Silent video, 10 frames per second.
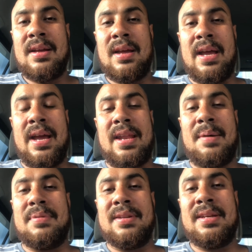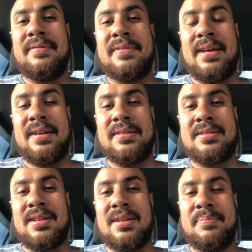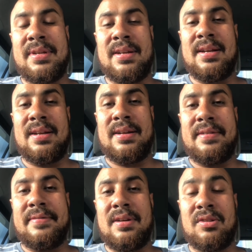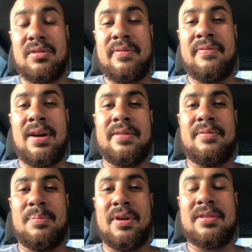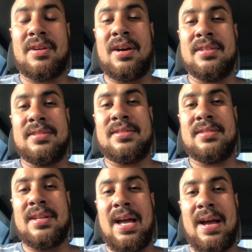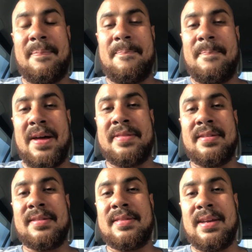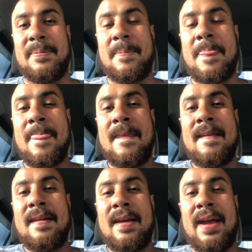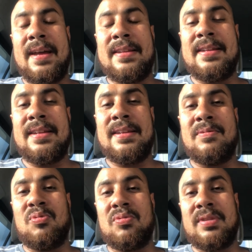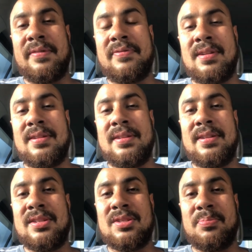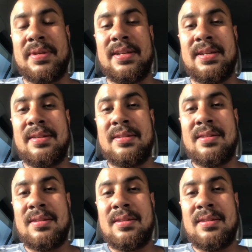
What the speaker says: and I believe that it's going to be a good fight for both guys. I think that Haney will definitely need to be